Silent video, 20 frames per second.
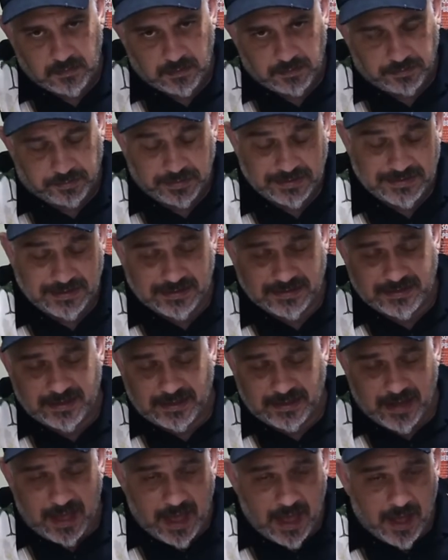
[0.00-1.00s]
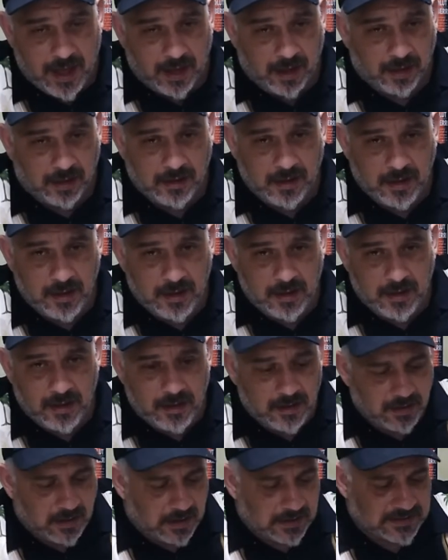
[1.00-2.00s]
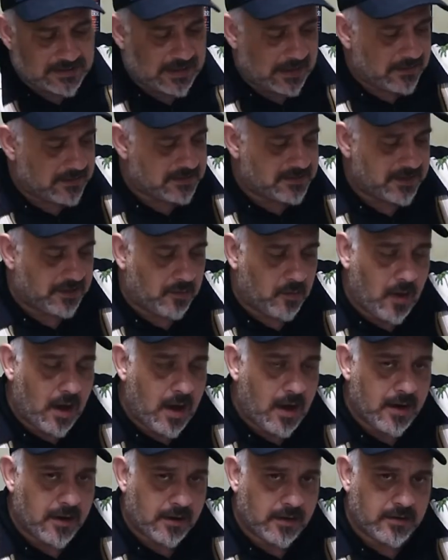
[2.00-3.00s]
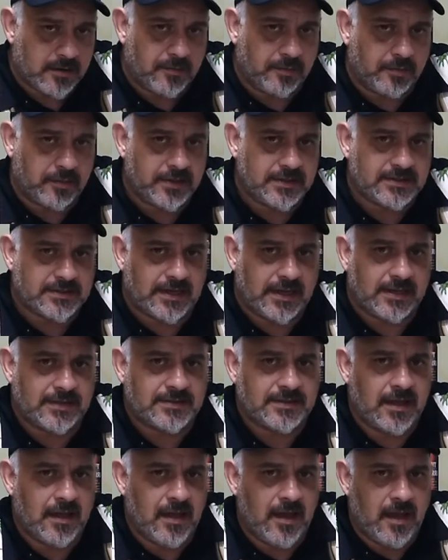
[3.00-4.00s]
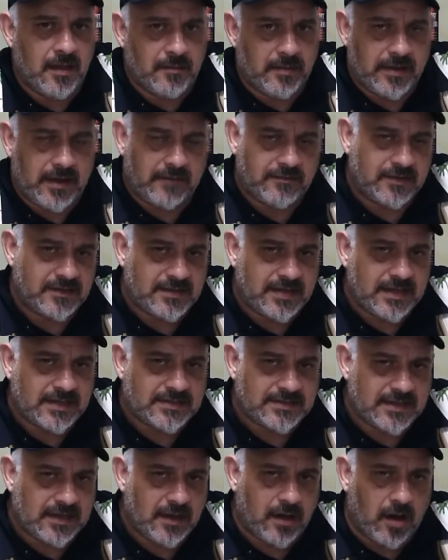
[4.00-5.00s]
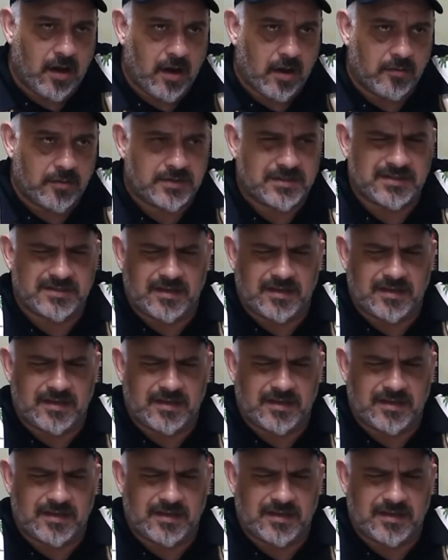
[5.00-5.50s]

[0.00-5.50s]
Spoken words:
316L stainless steel wire in the presets, but you have the TCR, which is